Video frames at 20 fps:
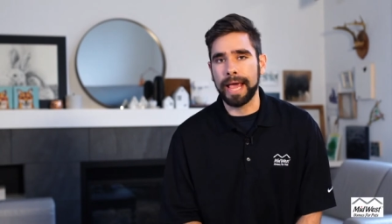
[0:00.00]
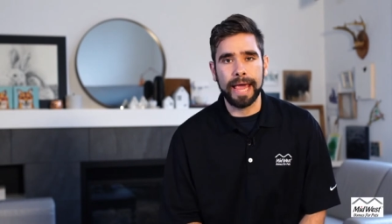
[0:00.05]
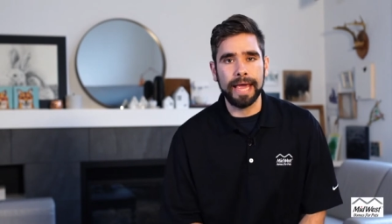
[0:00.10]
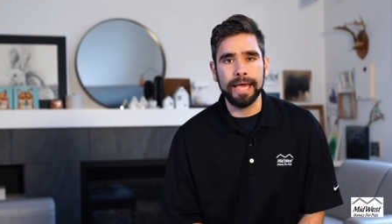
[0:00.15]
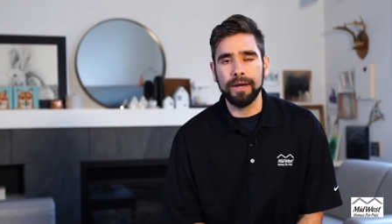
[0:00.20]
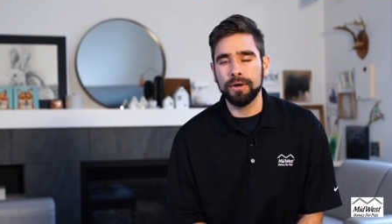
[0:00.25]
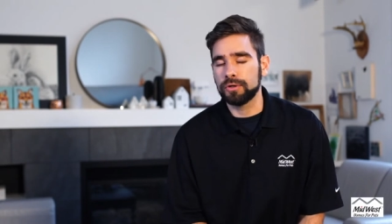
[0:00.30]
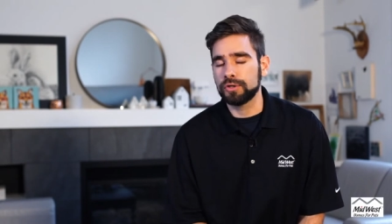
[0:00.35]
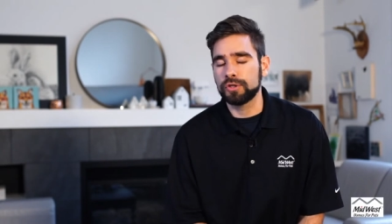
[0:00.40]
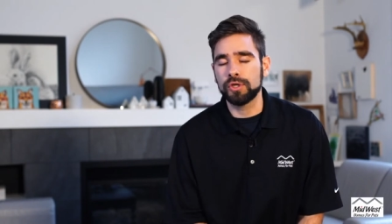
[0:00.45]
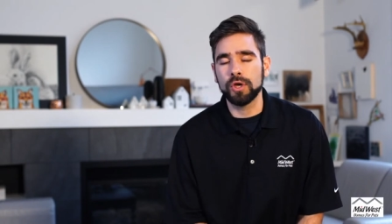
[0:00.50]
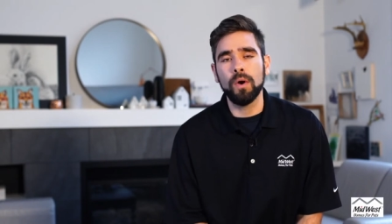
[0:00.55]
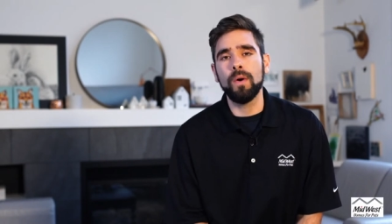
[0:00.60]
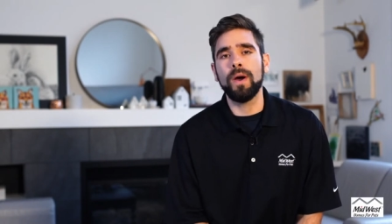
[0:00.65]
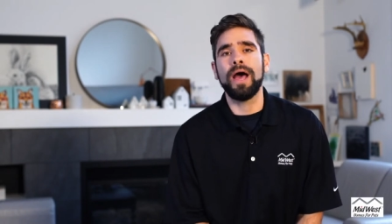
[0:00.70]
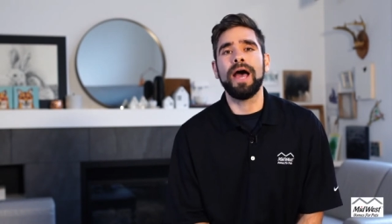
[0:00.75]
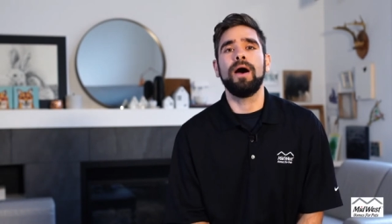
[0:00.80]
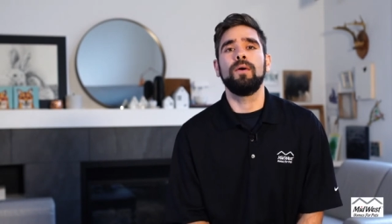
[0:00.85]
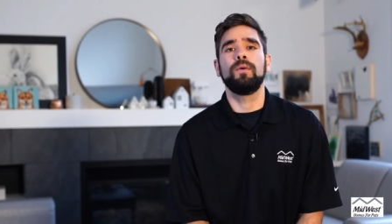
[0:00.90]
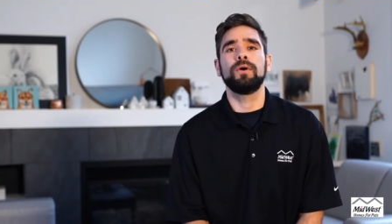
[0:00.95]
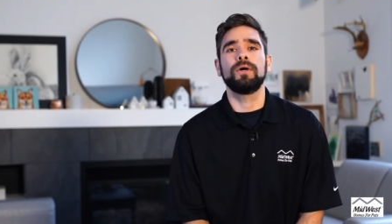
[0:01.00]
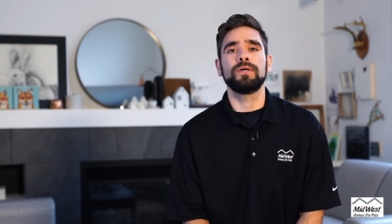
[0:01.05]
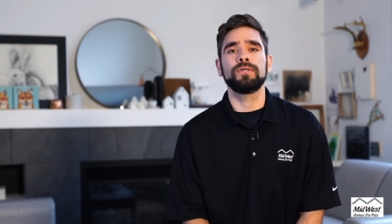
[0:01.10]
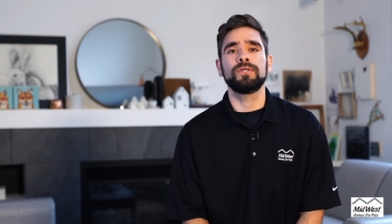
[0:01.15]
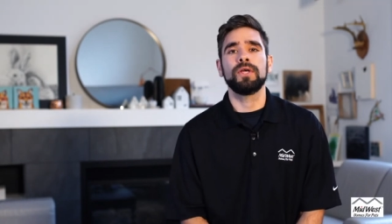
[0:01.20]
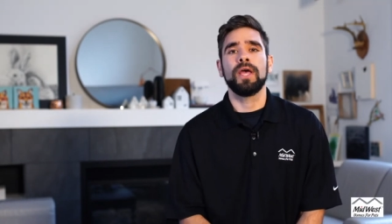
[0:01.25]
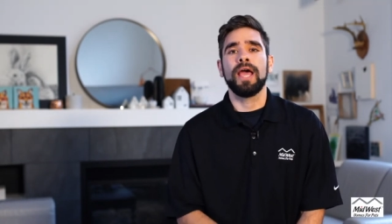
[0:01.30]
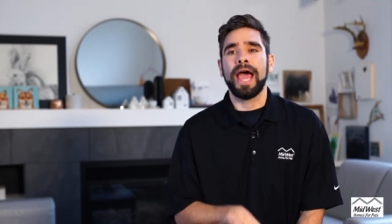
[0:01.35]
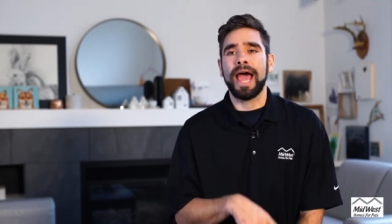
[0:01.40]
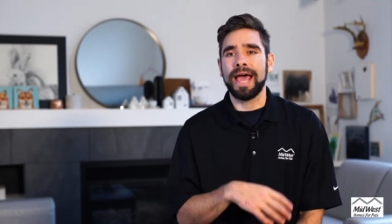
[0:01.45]
eight or so
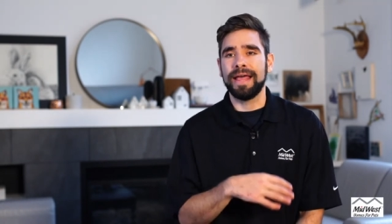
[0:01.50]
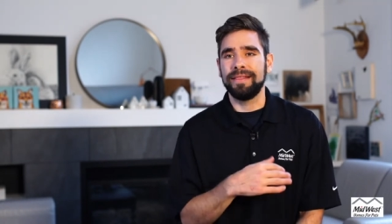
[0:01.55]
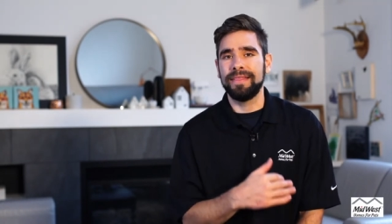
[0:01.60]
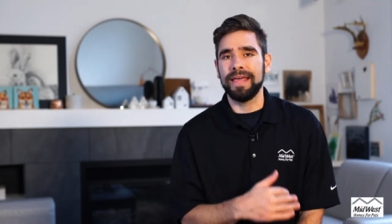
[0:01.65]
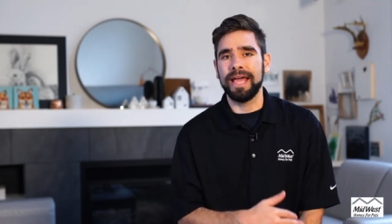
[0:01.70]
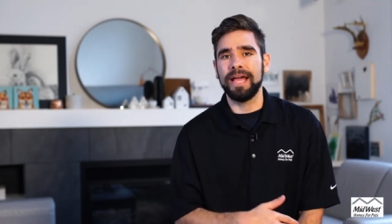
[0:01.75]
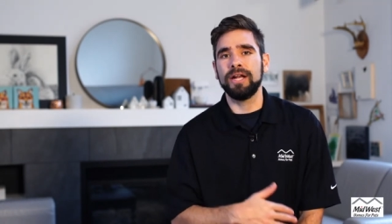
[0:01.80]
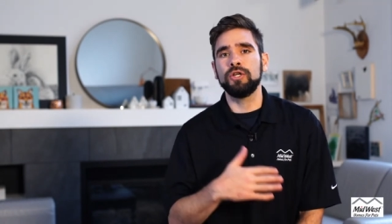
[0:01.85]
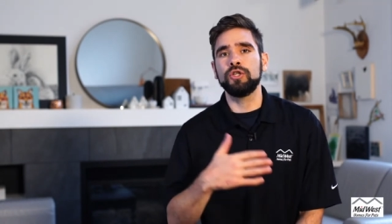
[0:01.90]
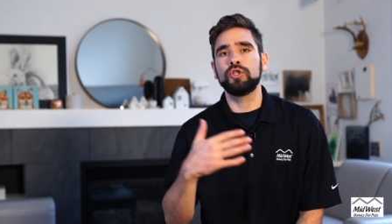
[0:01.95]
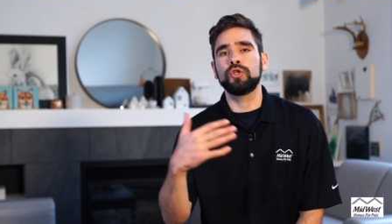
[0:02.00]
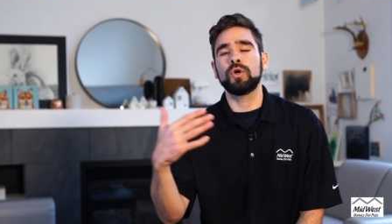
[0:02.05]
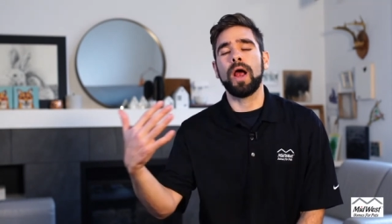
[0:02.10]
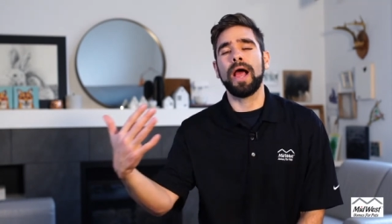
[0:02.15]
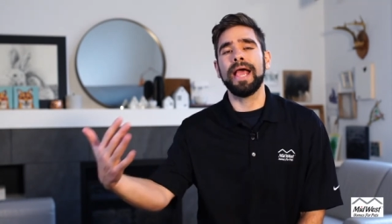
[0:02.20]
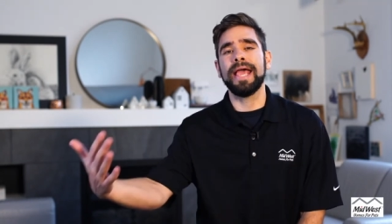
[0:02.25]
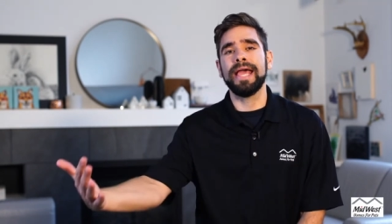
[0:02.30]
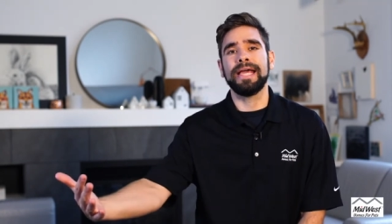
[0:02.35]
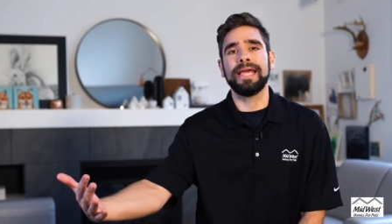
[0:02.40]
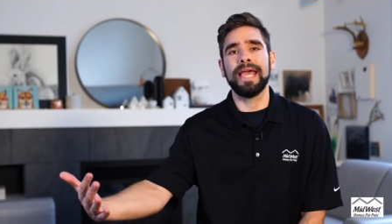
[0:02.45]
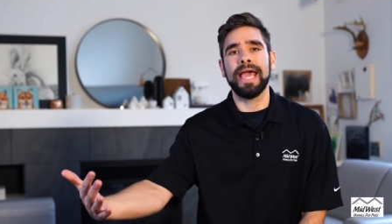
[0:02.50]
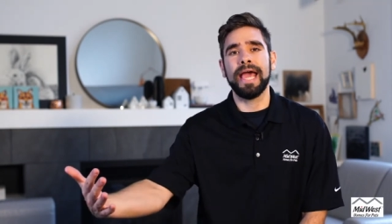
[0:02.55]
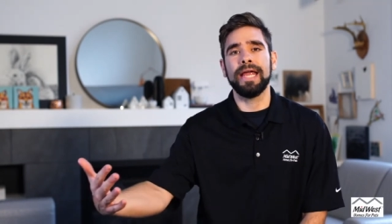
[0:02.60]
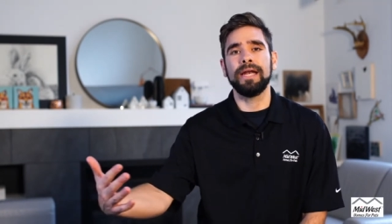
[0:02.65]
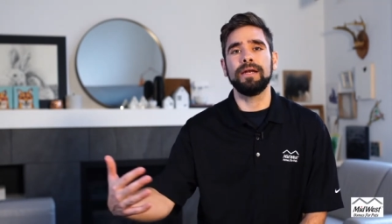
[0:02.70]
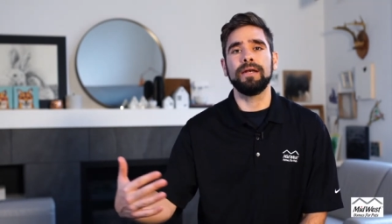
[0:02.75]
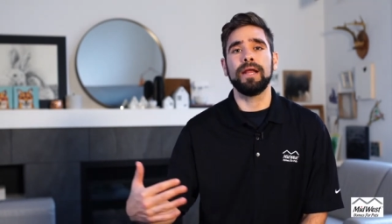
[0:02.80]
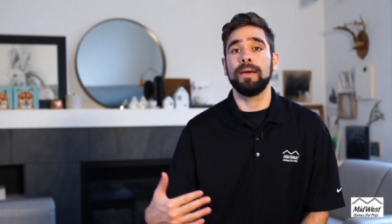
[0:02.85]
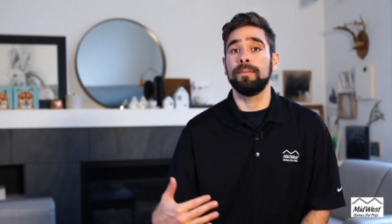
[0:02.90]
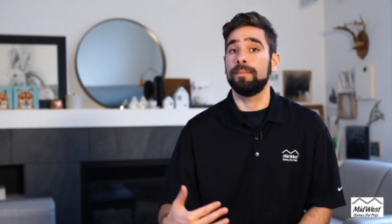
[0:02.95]
hours, and then try
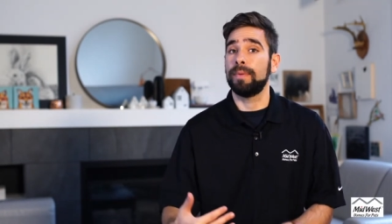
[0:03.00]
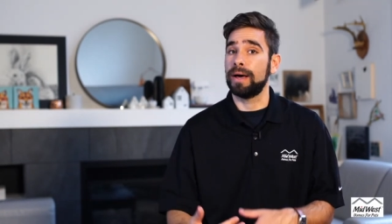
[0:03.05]
again.